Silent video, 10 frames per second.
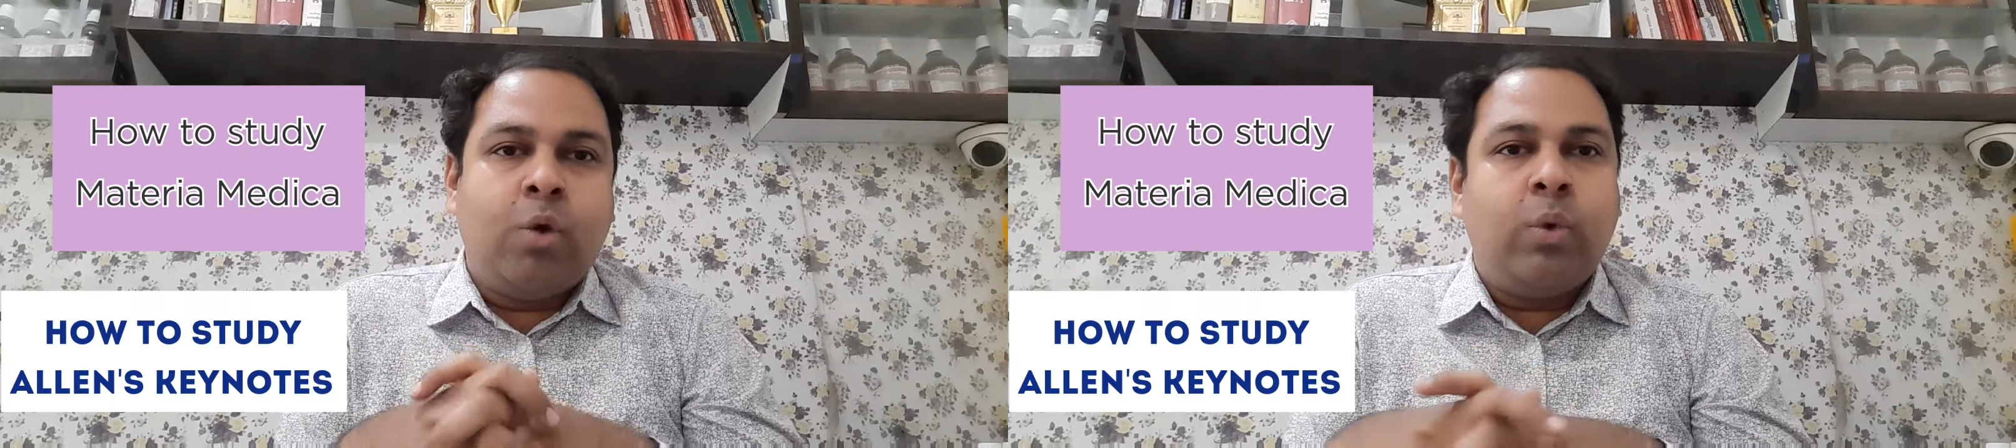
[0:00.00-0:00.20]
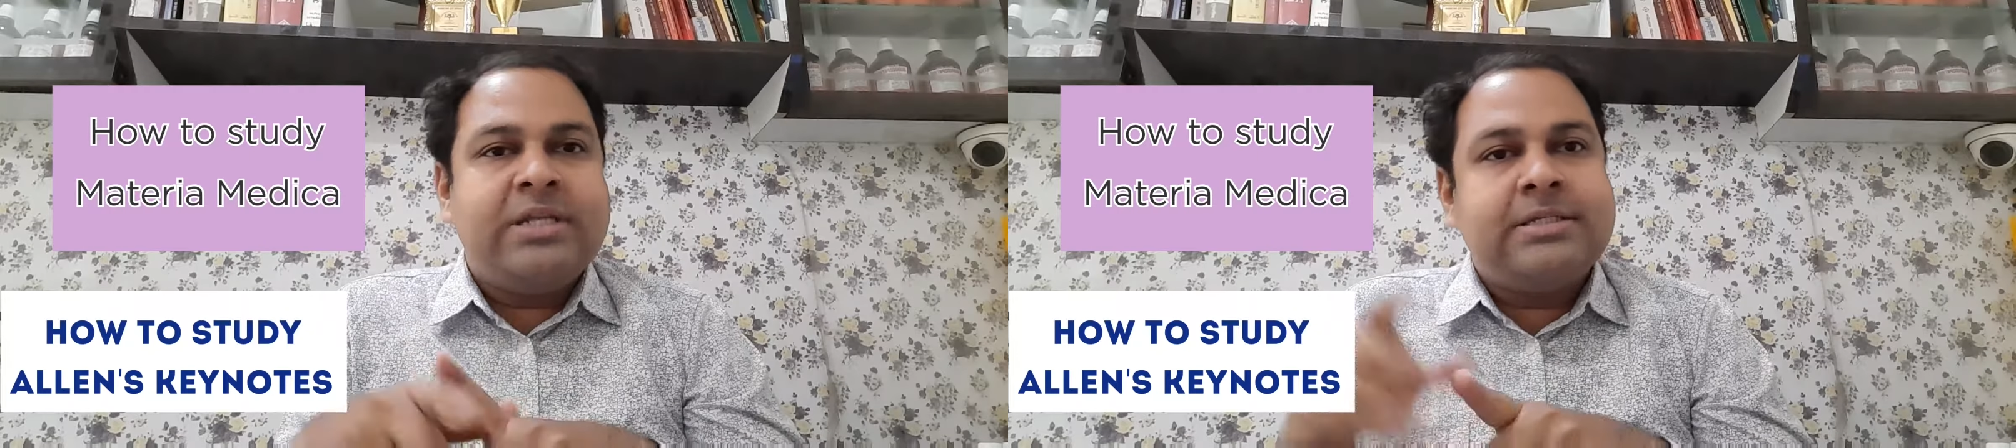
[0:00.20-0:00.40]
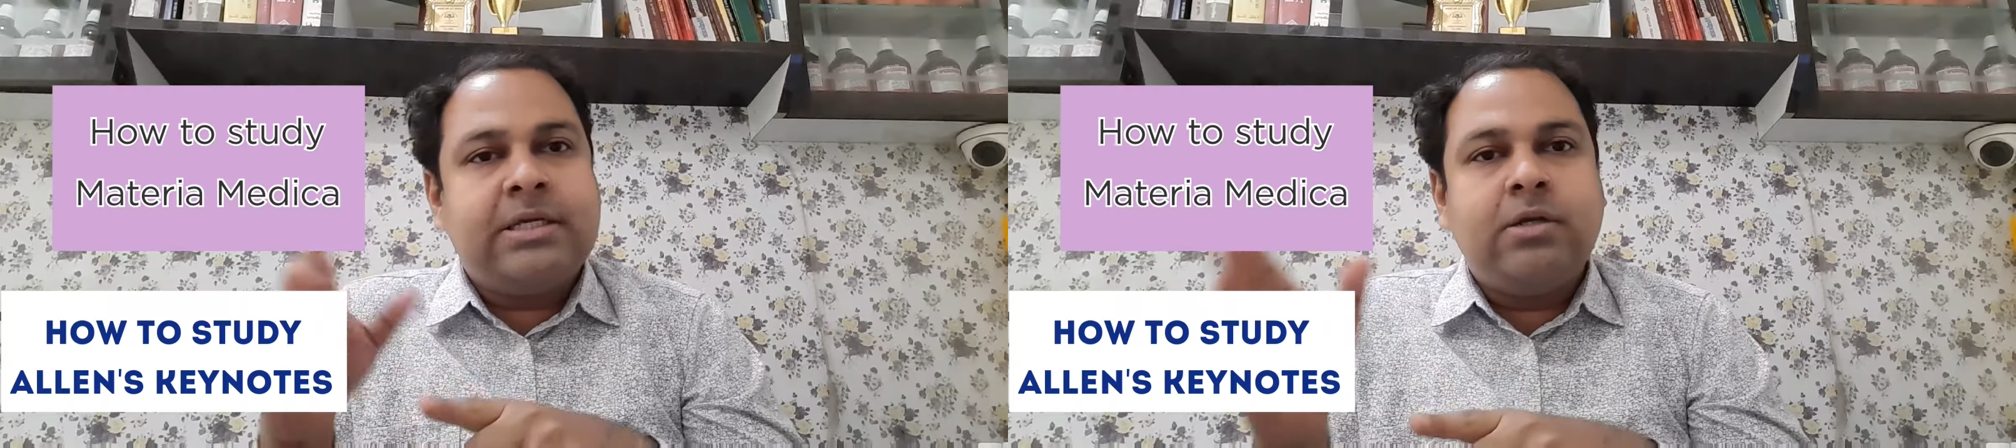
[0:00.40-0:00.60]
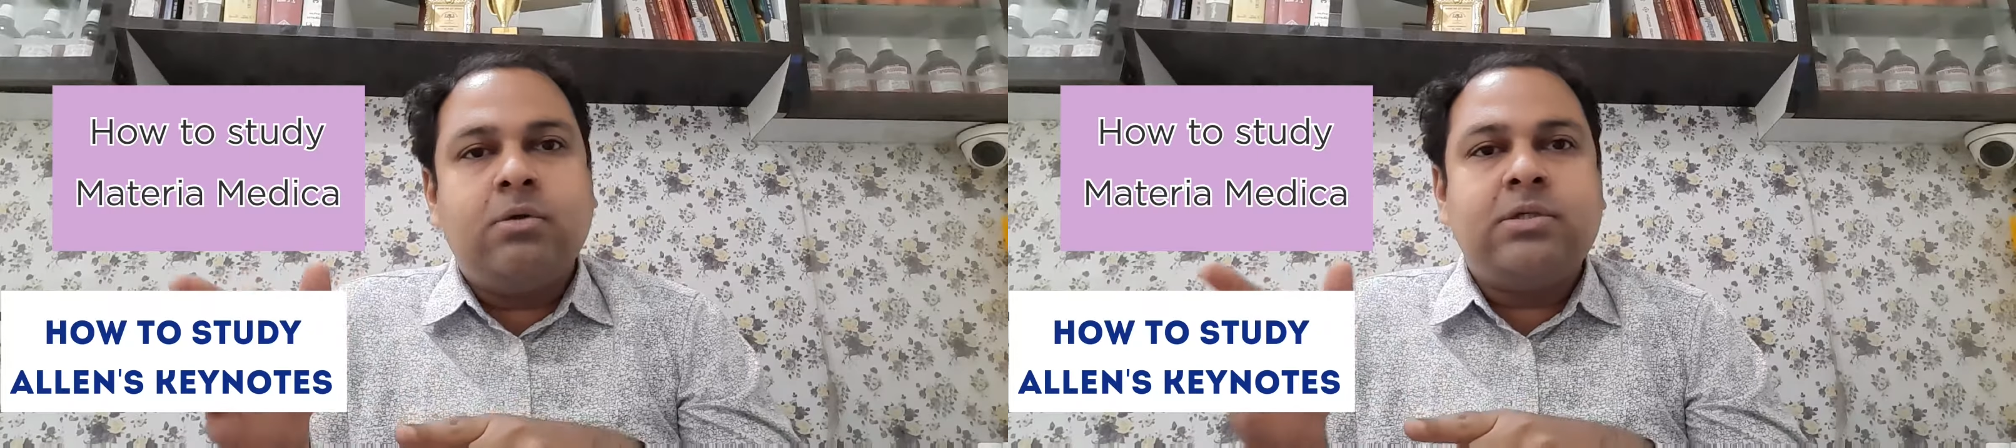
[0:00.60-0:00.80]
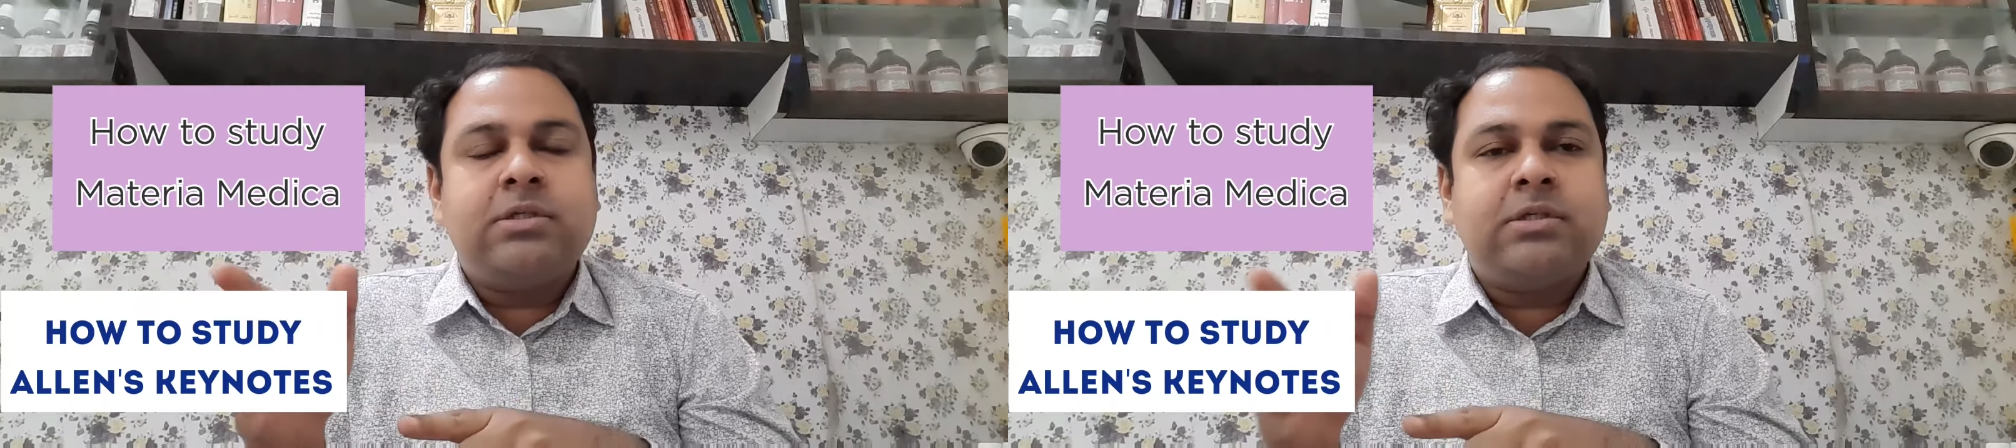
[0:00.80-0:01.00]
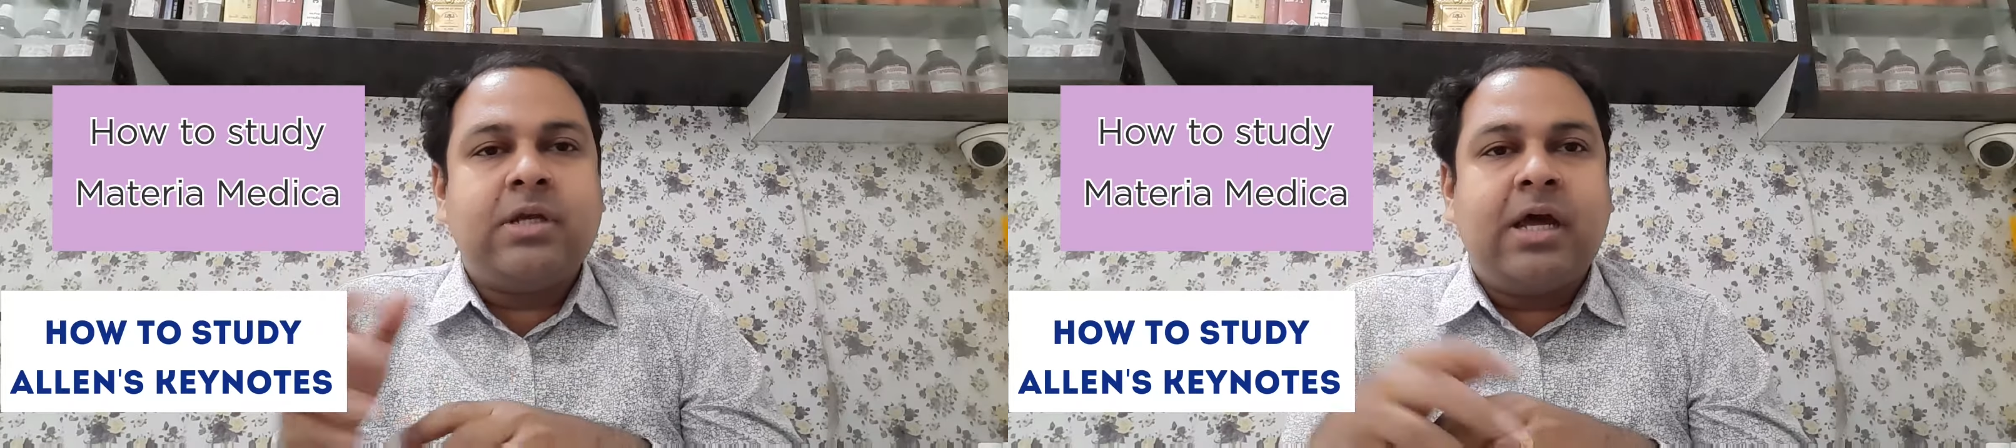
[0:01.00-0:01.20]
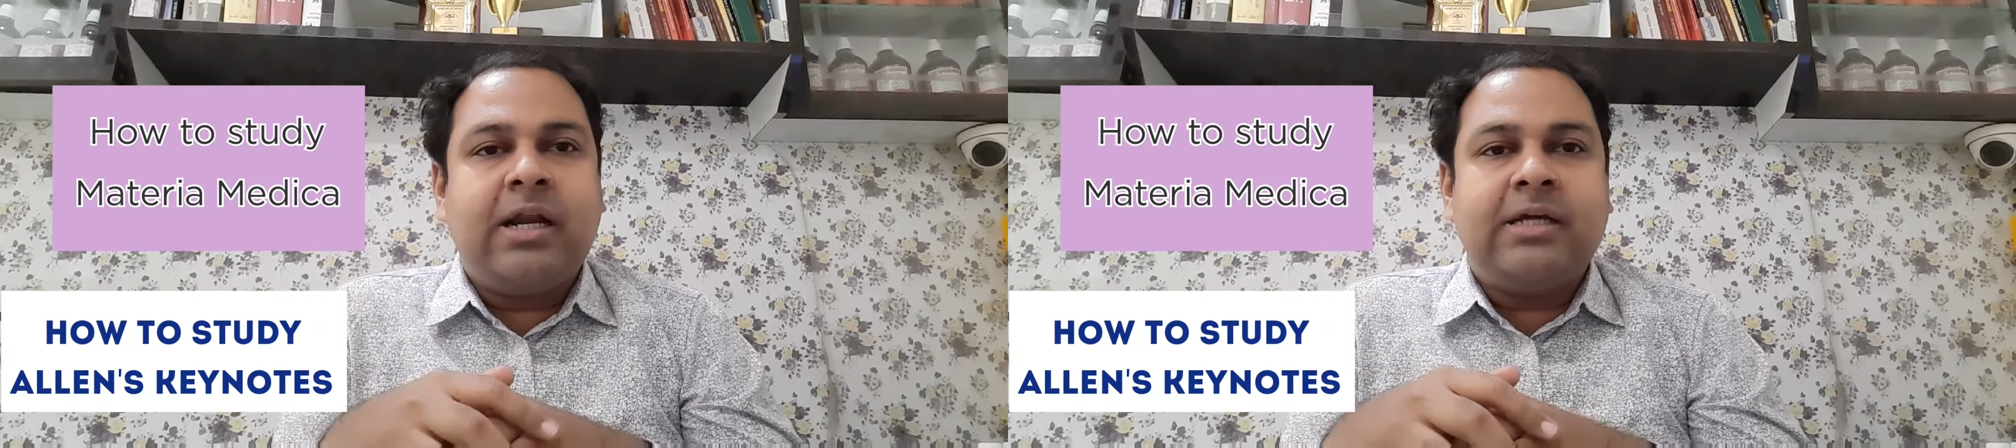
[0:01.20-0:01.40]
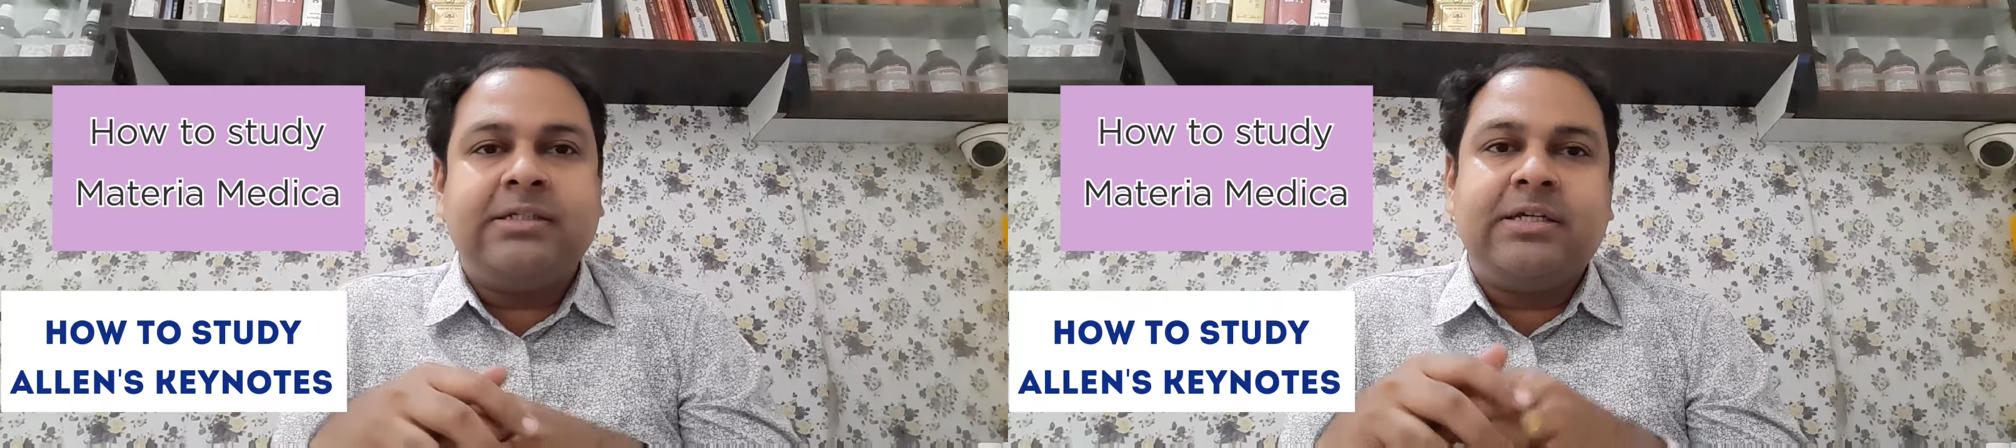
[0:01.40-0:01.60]
One is keynotes
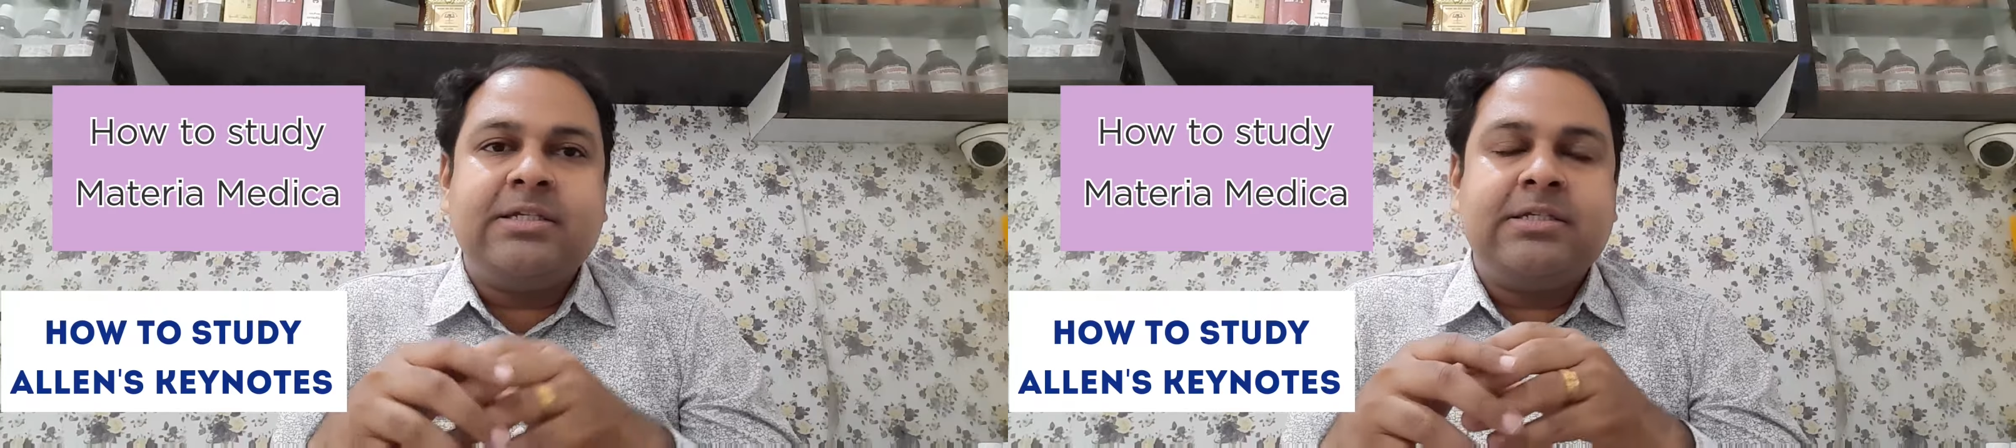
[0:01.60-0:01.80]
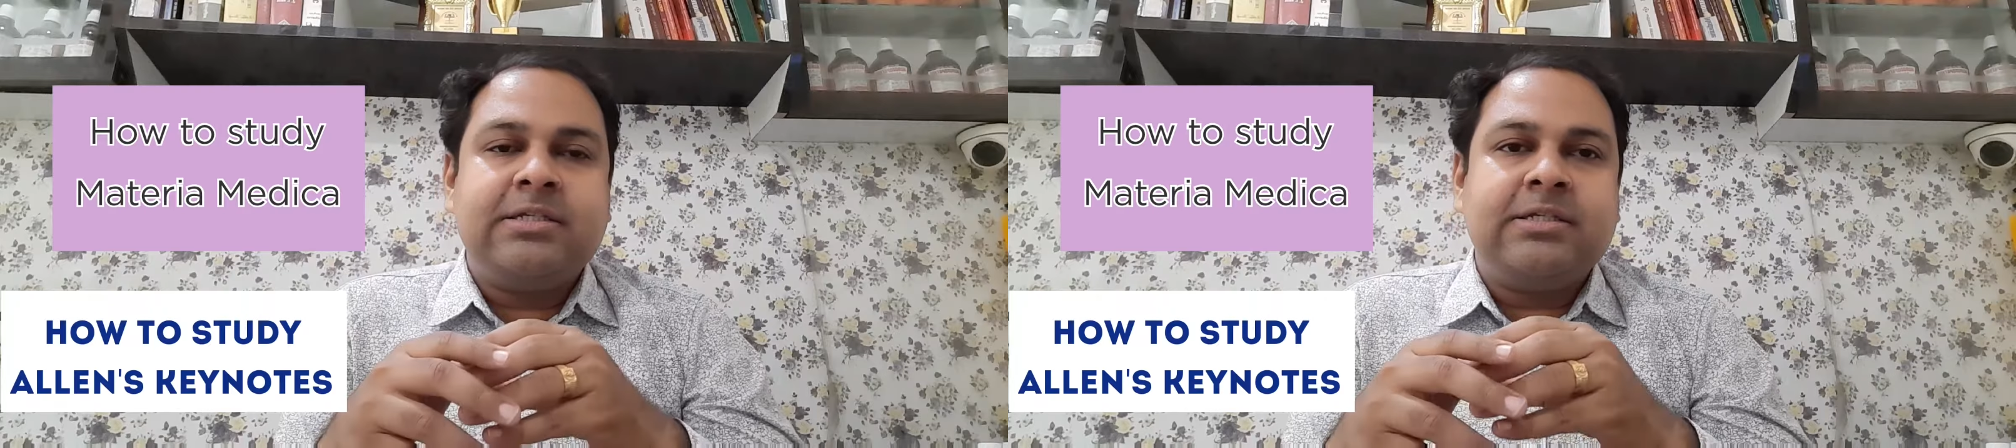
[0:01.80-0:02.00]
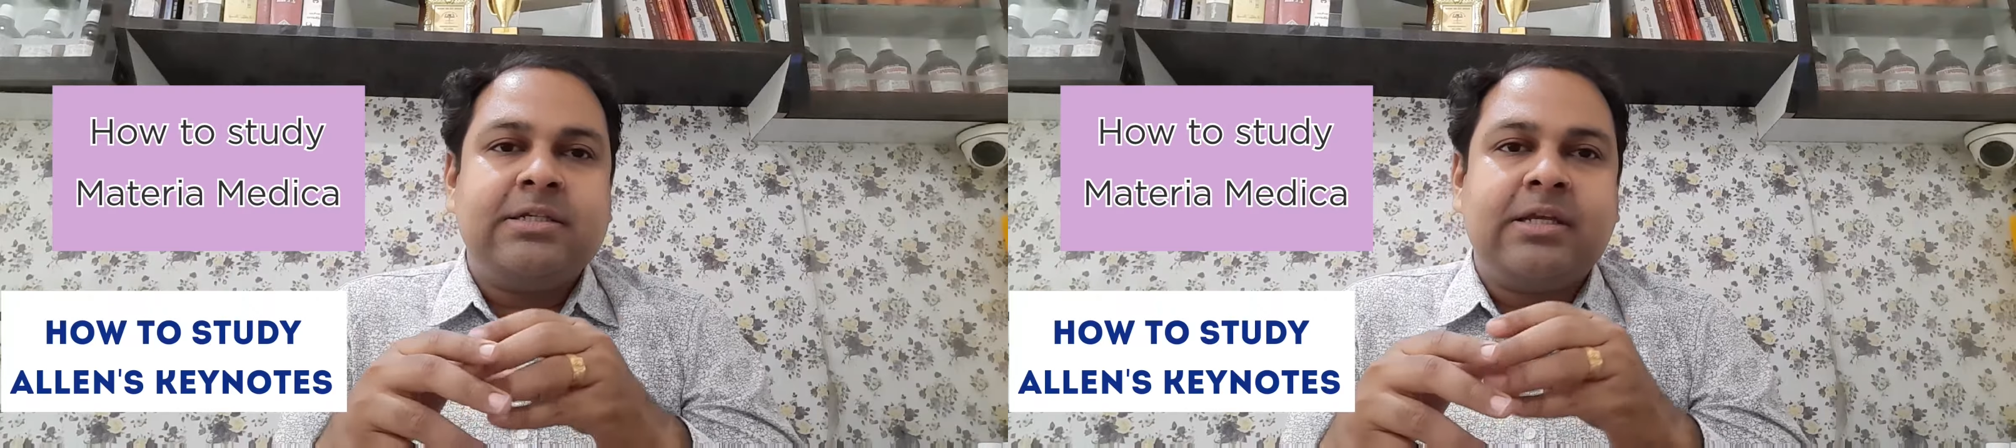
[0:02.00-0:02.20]
and other is